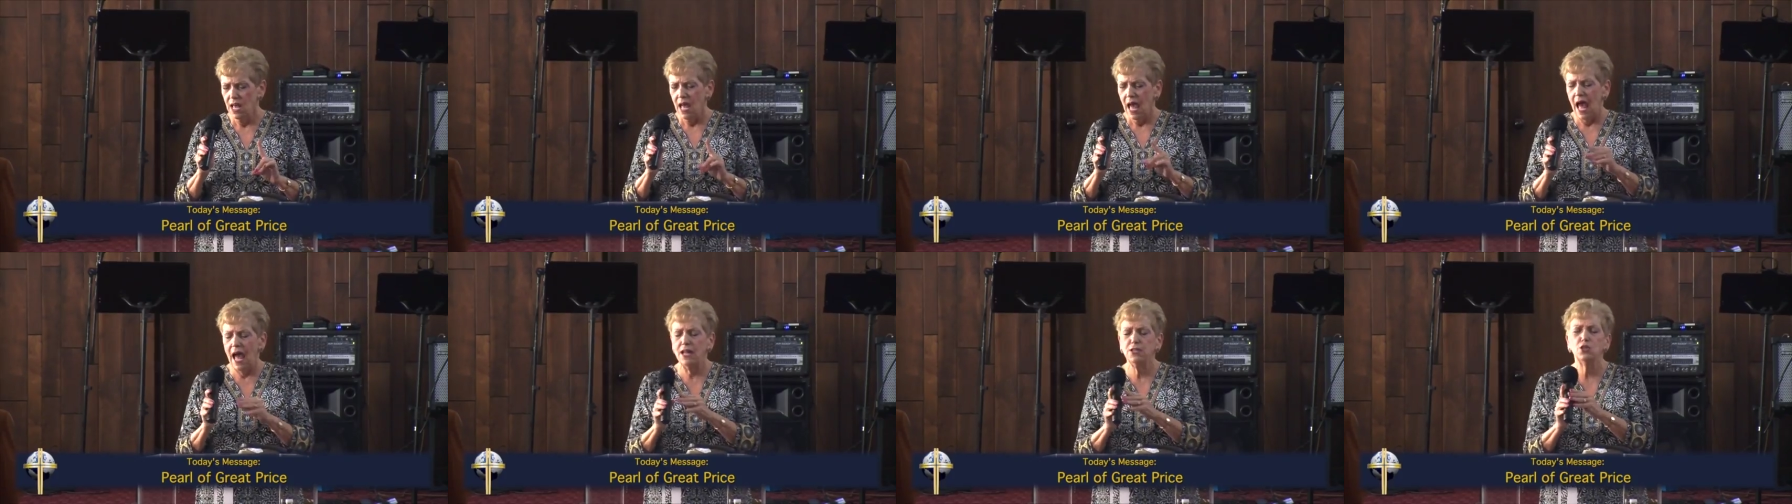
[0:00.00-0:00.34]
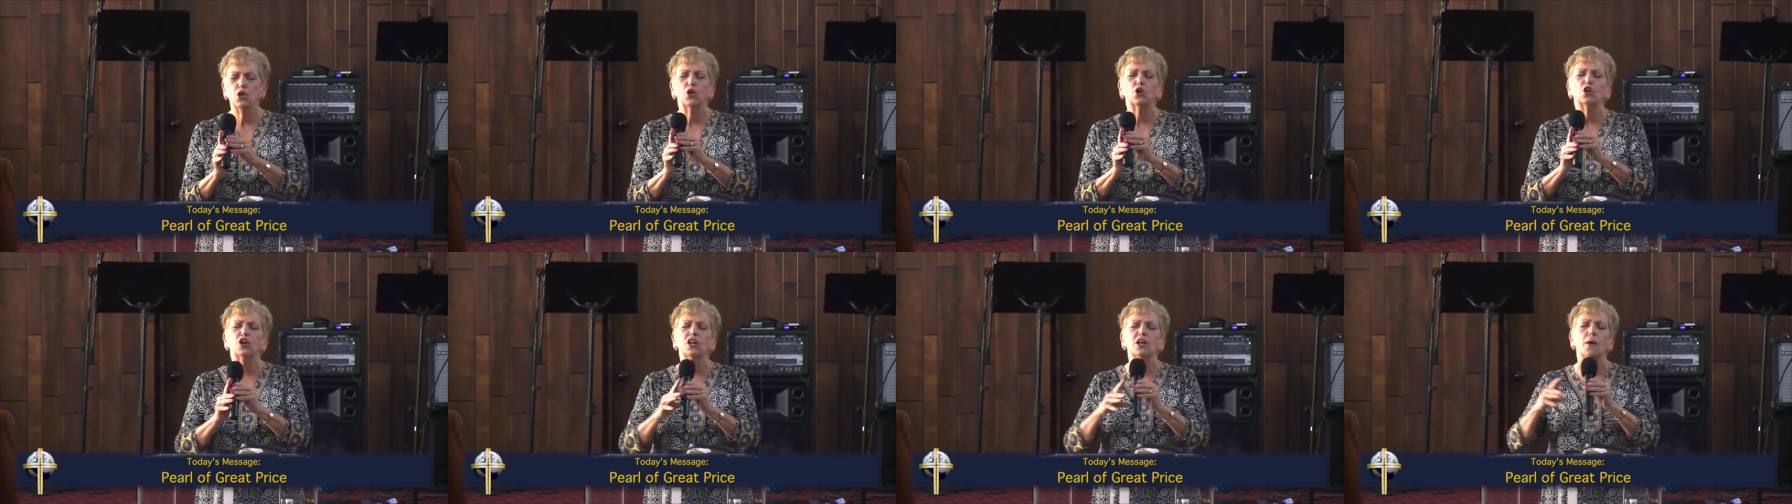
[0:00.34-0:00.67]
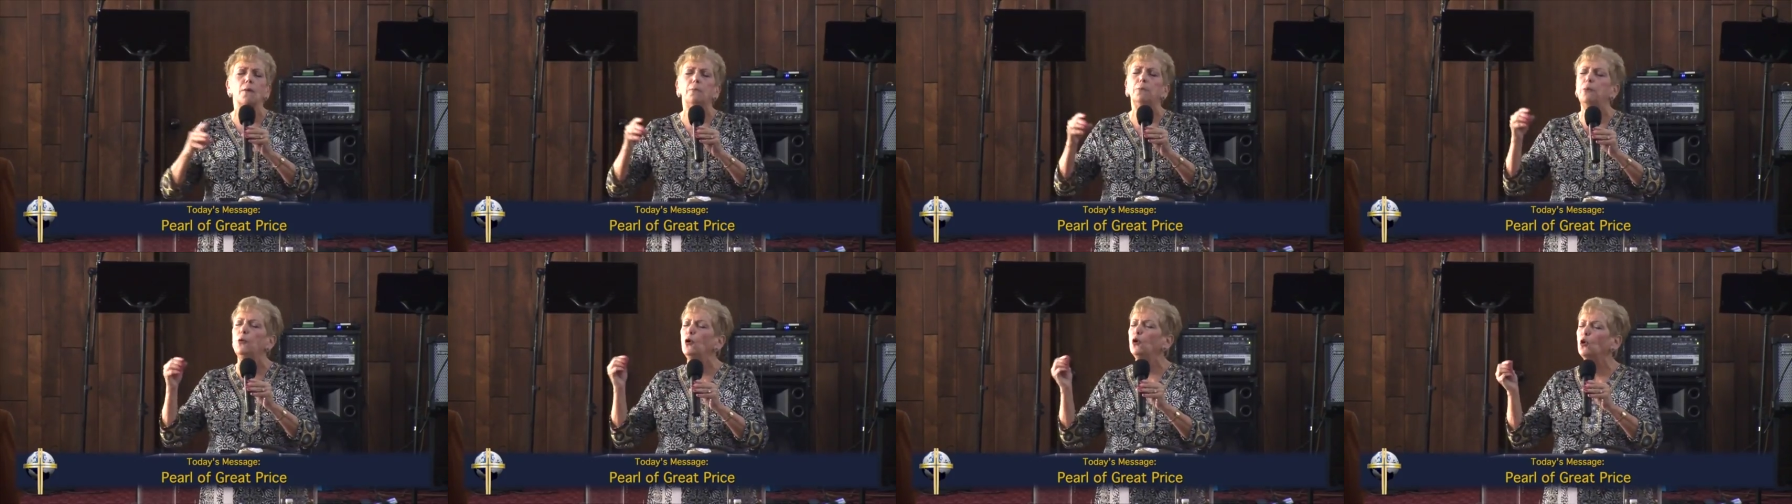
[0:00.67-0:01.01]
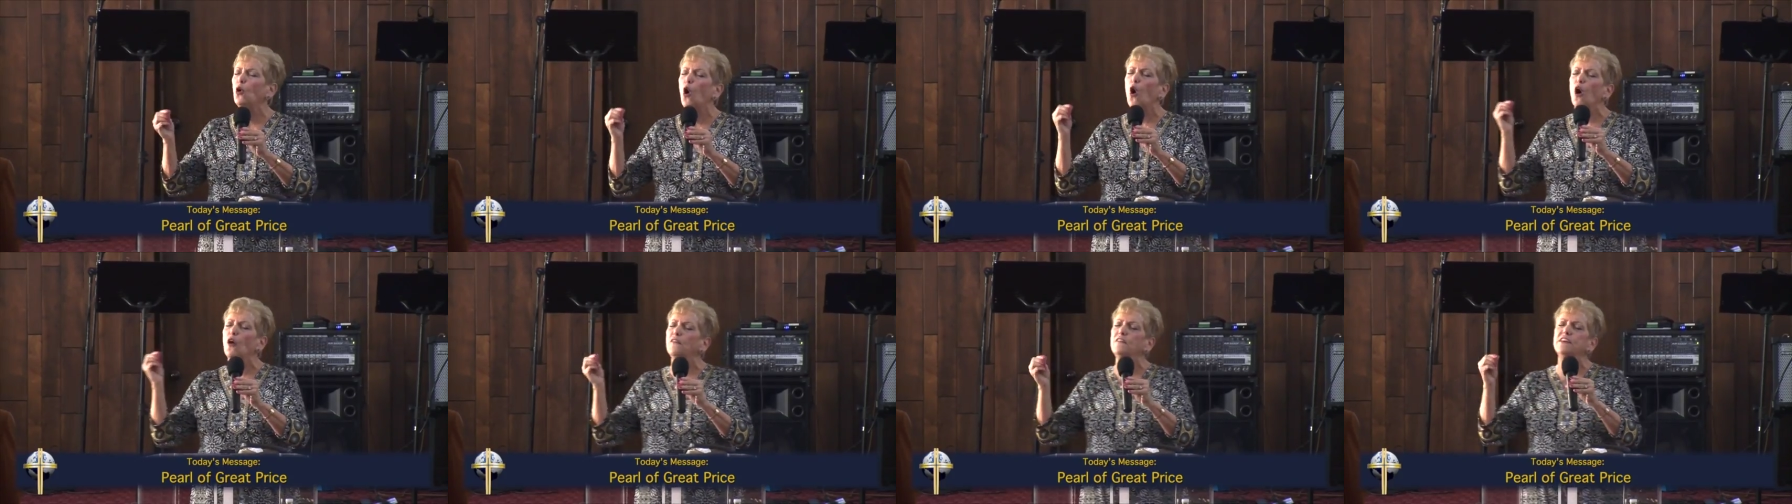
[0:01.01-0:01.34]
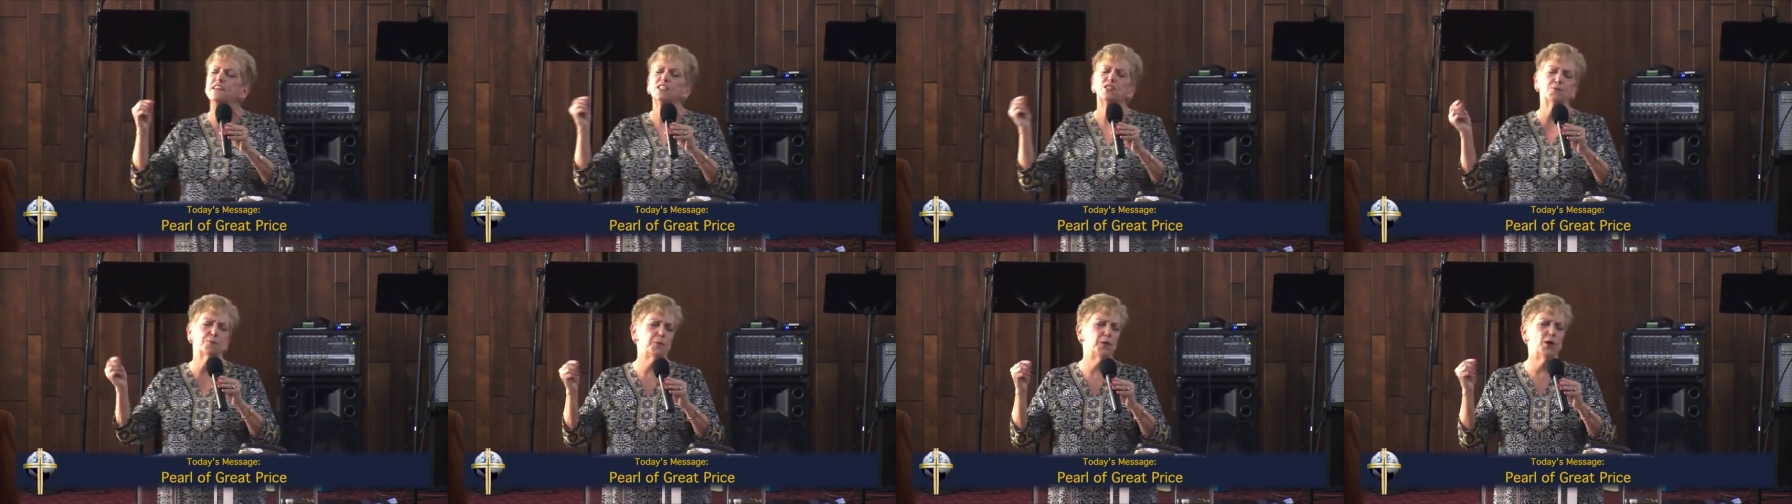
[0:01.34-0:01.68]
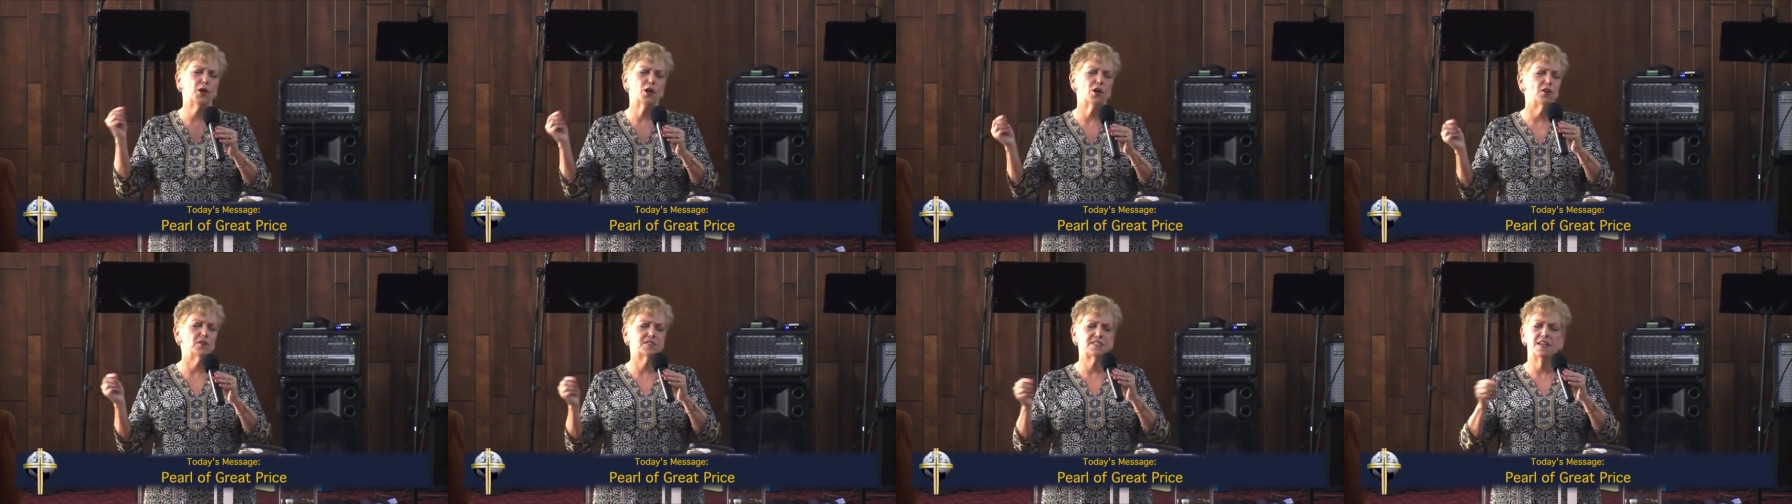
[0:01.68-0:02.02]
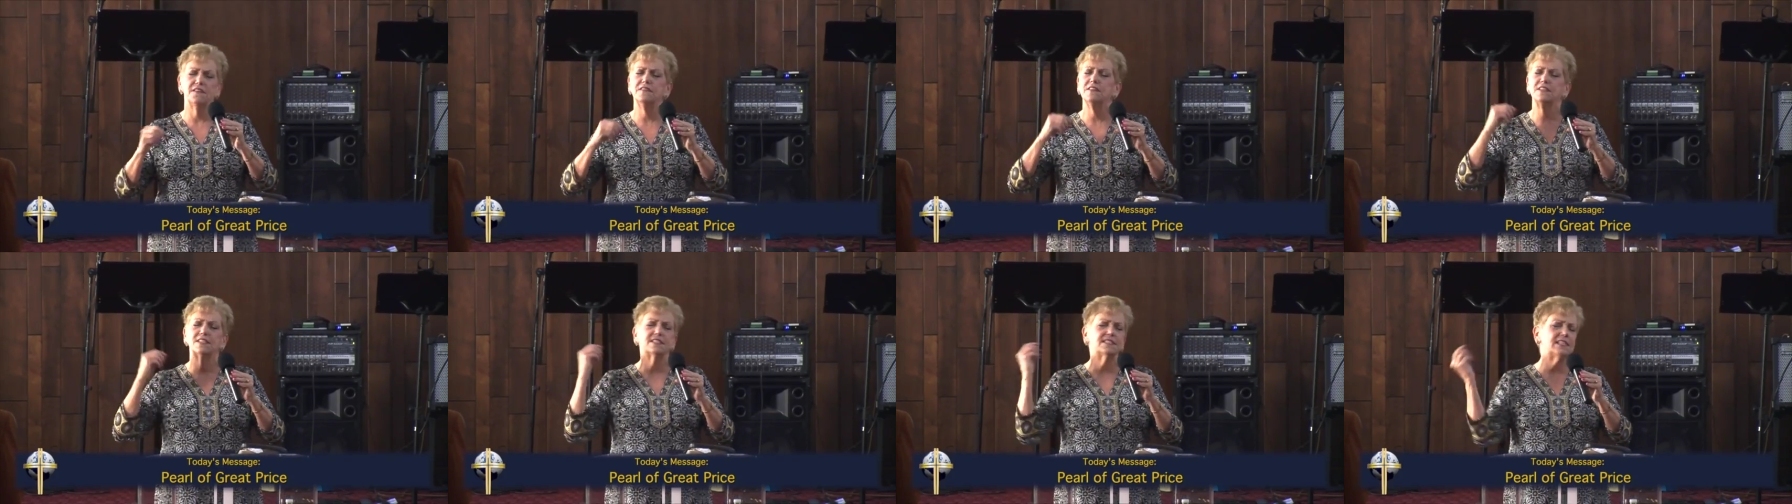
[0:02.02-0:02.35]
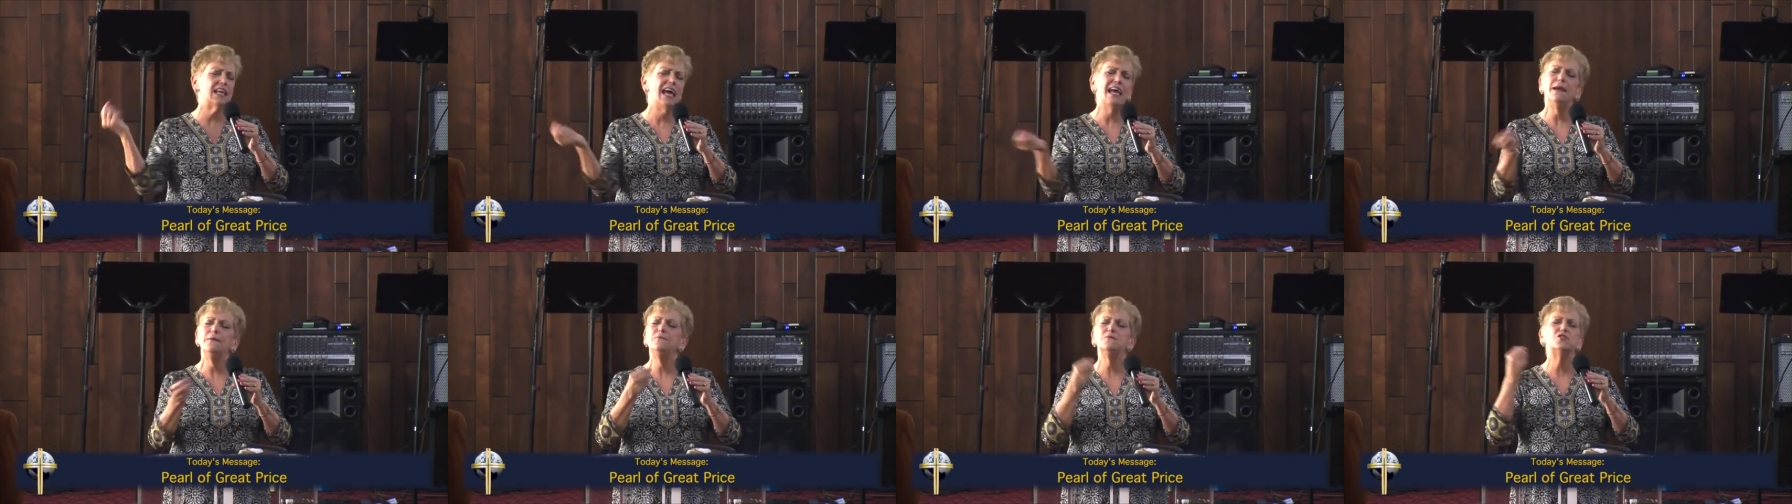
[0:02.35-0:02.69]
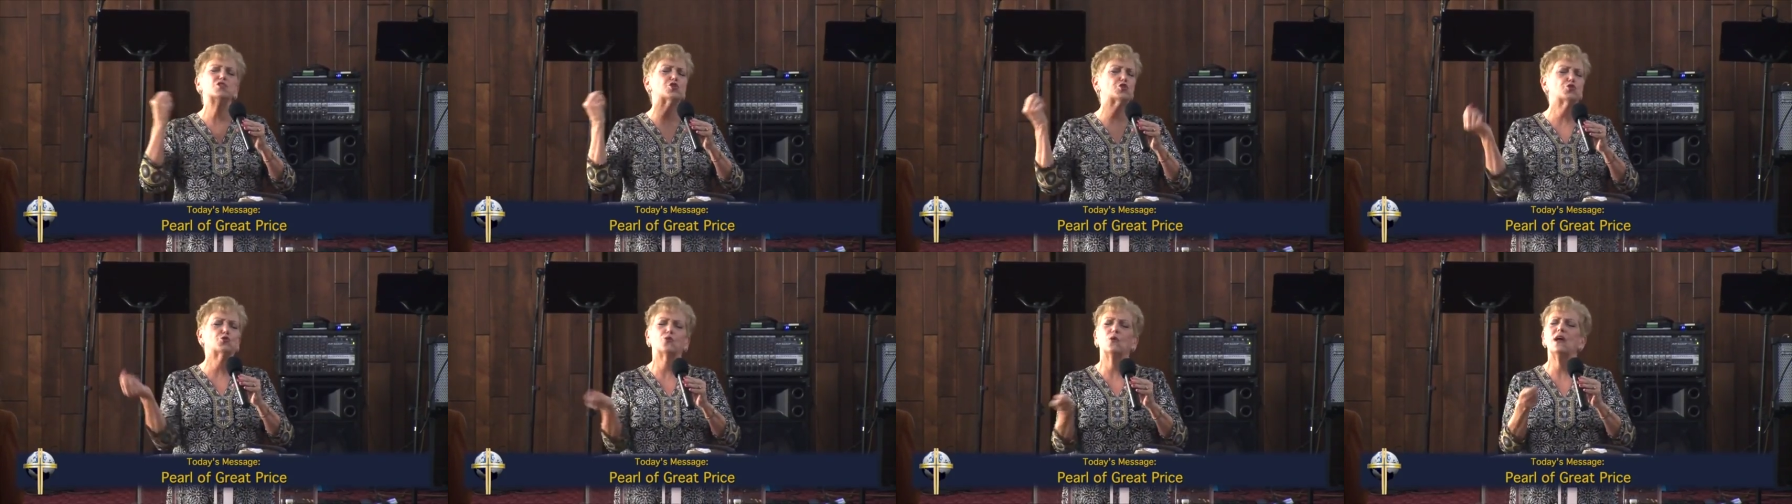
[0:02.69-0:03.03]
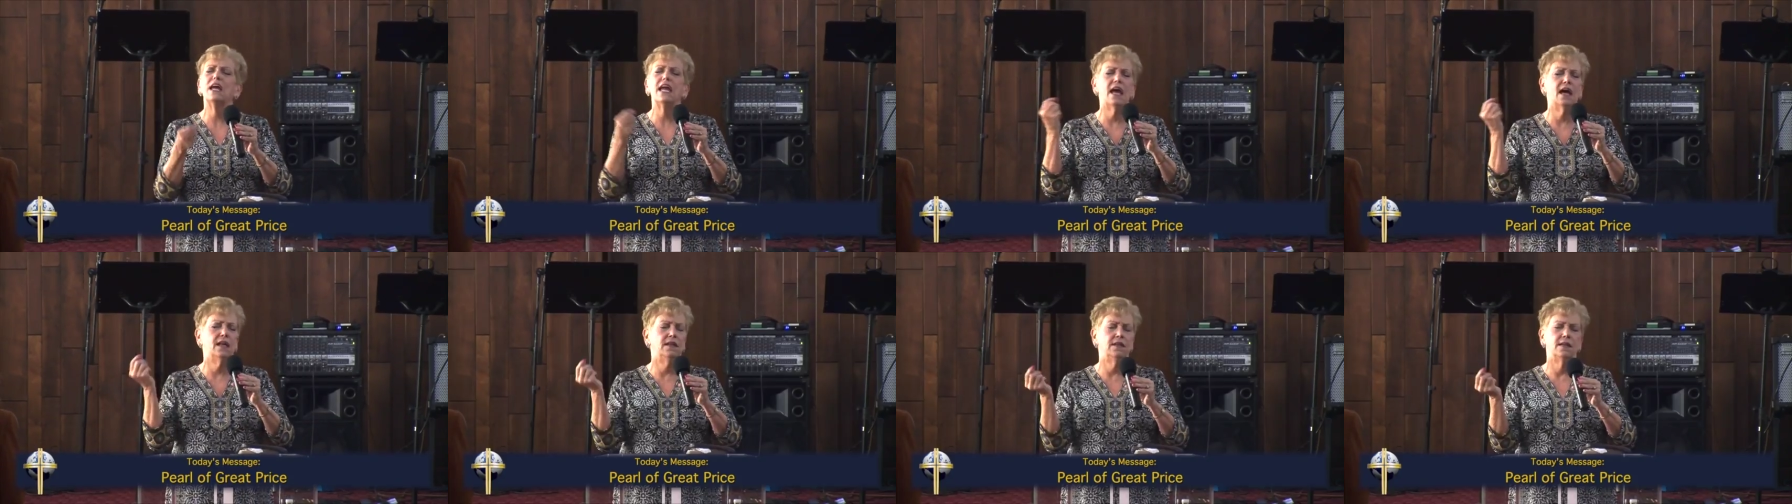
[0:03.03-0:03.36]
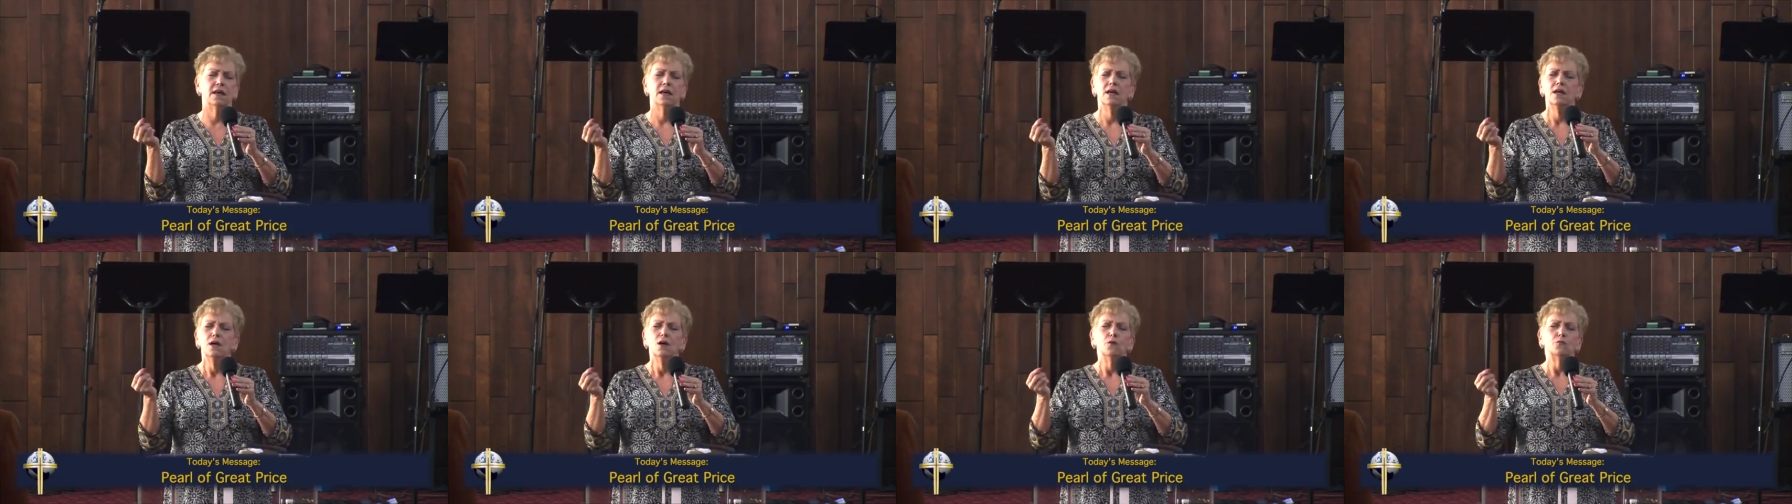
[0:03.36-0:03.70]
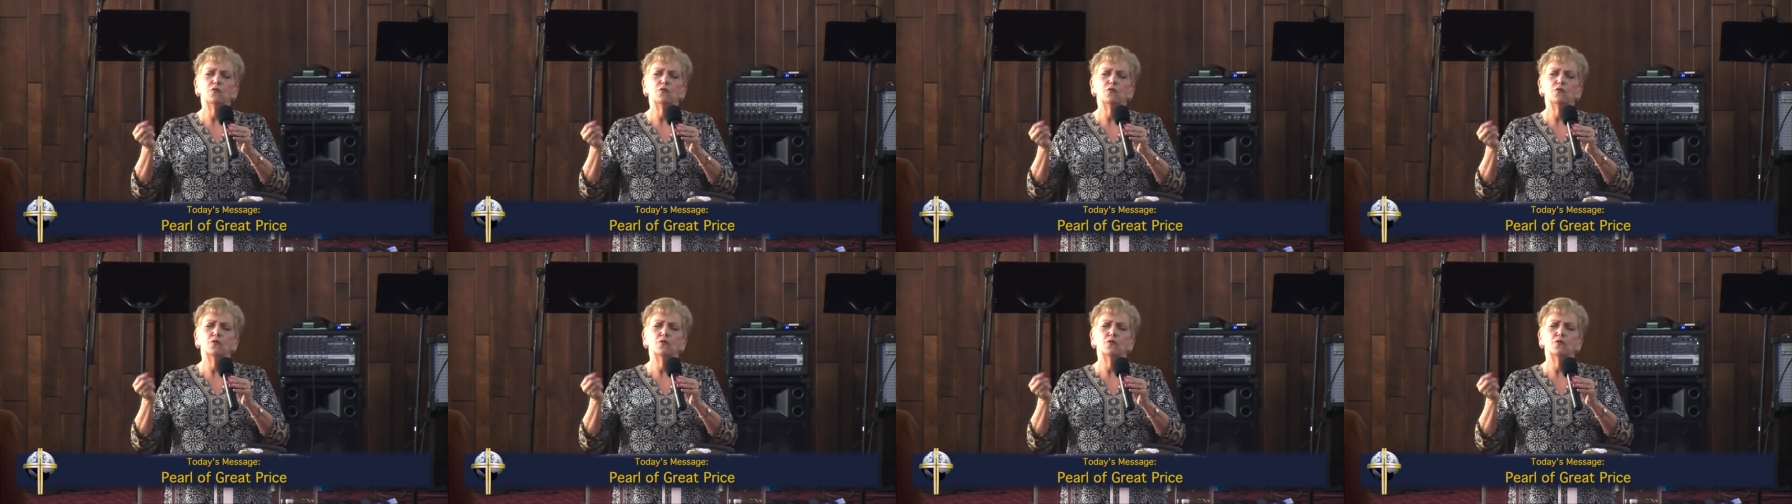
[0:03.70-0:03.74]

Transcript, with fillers: And you're going to put all these pearls in the same strand,